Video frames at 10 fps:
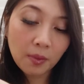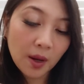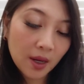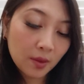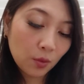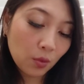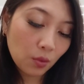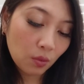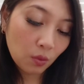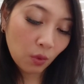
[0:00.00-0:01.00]
but
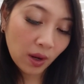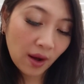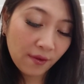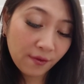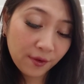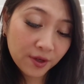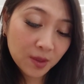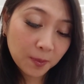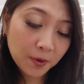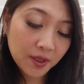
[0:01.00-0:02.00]
when I
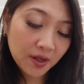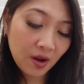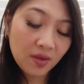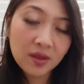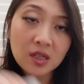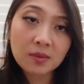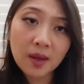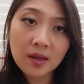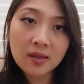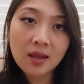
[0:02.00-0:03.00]
first put it on, this
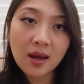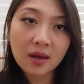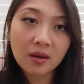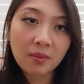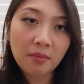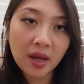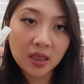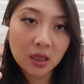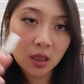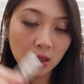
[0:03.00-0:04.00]
smells like
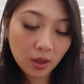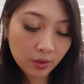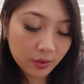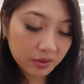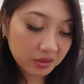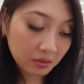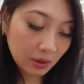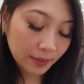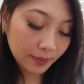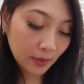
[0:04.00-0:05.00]
men cologne.
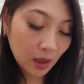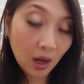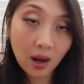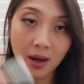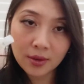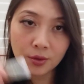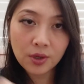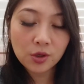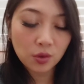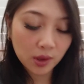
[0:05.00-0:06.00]
I do
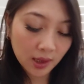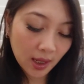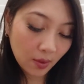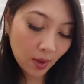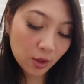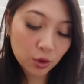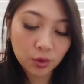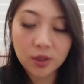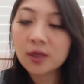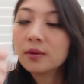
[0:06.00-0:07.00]
enjoy it now
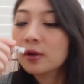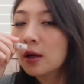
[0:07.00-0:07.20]
actually.